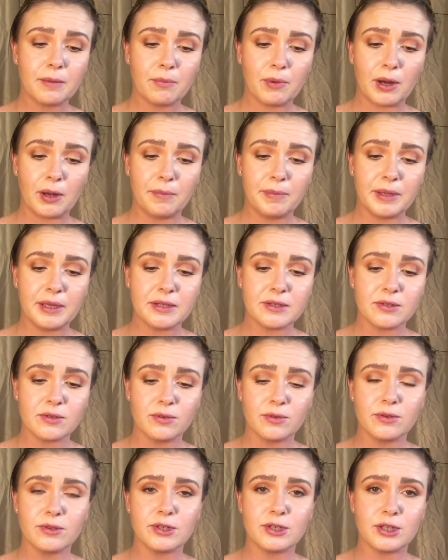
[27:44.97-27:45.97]
brow
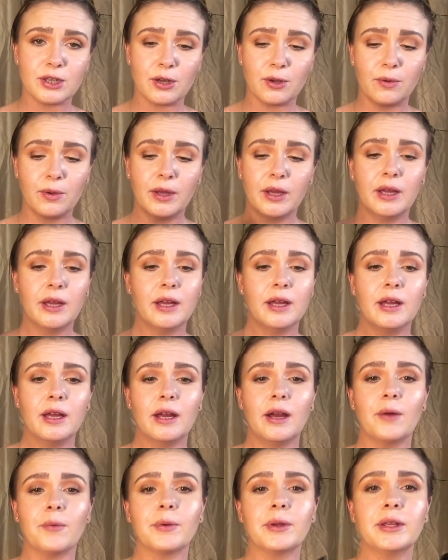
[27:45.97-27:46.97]
pencils, so
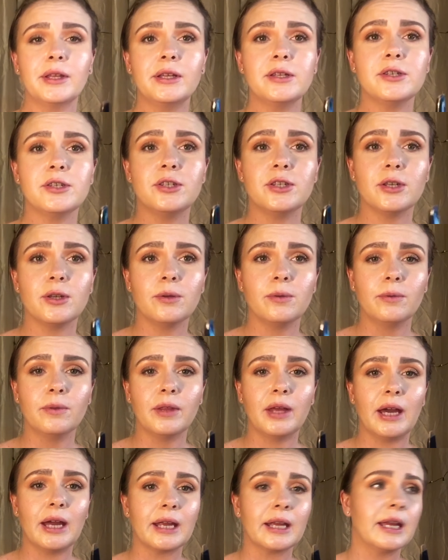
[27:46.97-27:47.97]
I really do
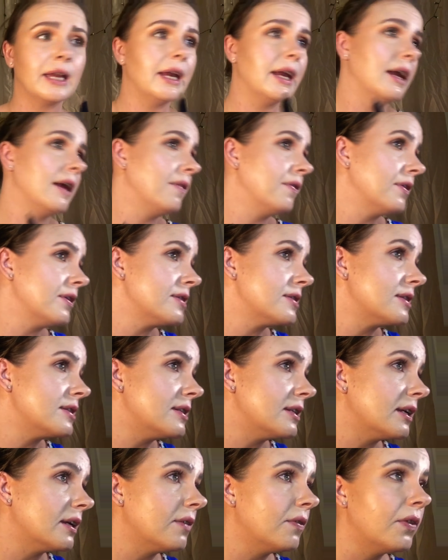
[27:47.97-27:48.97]
like it, and this
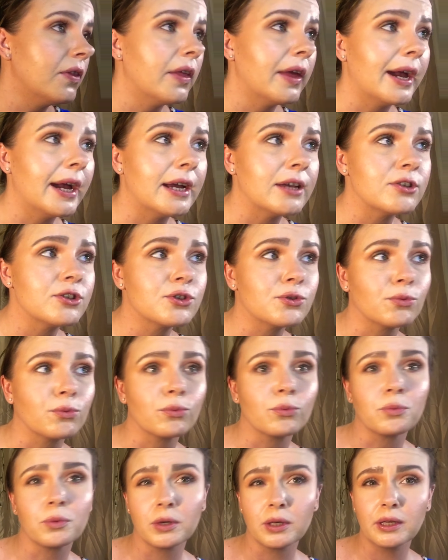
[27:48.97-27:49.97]
did last
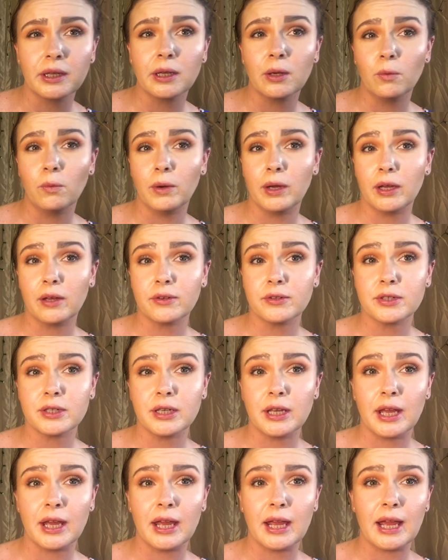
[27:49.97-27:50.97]
really well
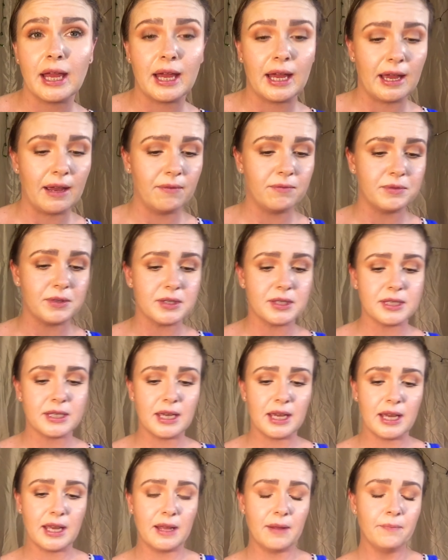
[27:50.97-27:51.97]
today, I have to
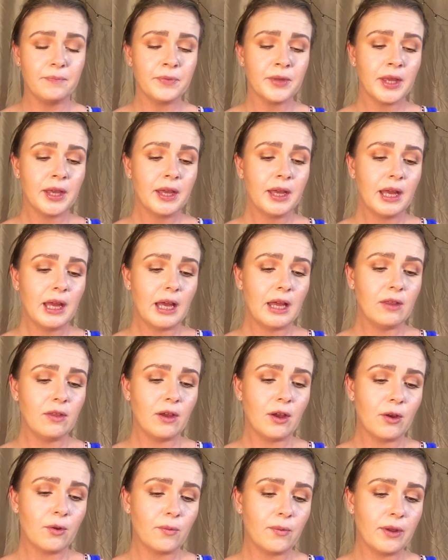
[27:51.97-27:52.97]
say.
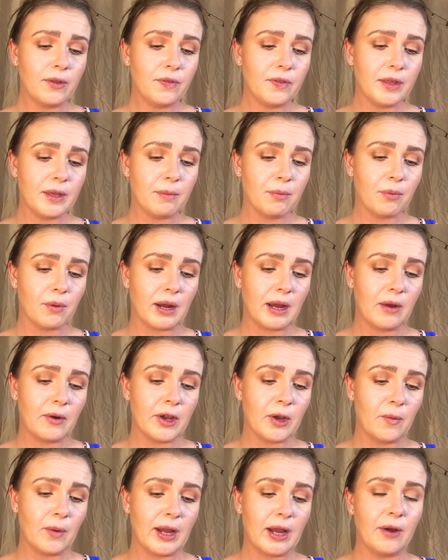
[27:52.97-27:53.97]
Along with the
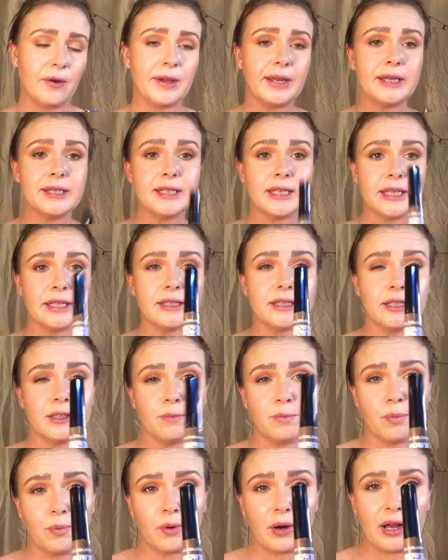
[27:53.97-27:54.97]
Browie Wowie Tinted
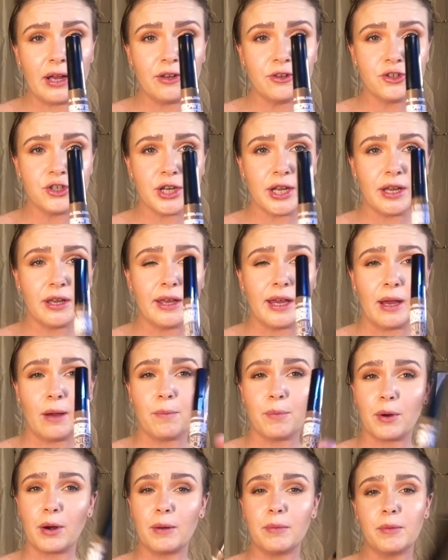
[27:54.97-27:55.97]
Brow Gel, I'll
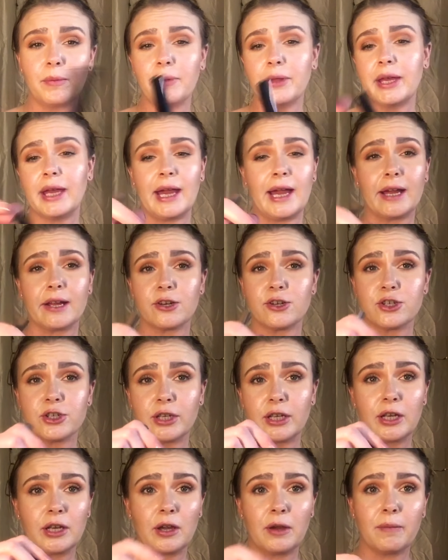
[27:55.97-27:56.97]
probably
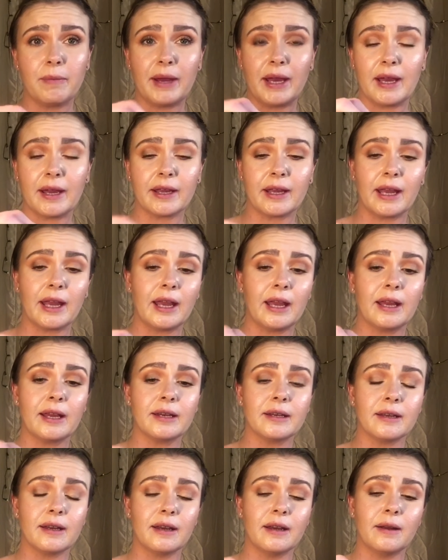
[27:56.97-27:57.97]
actually go back
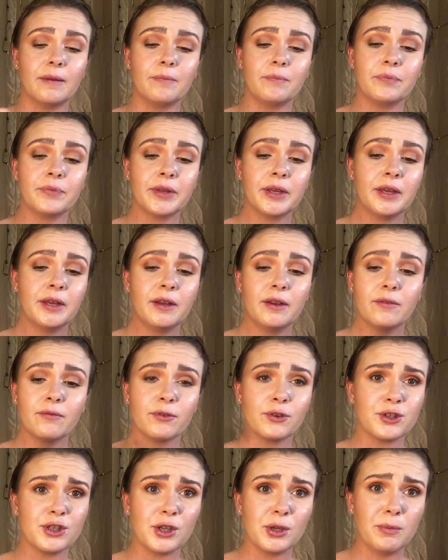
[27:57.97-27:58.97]
and,
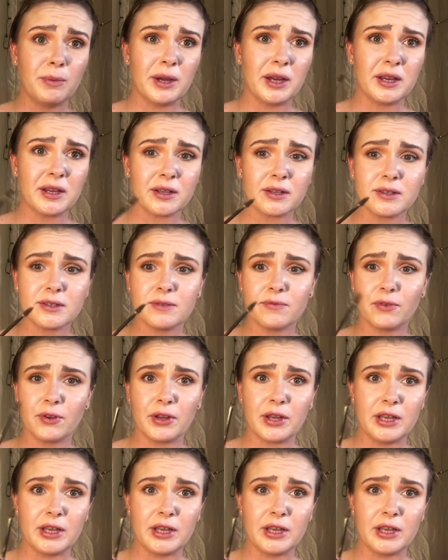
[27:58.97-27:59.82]
for $2 for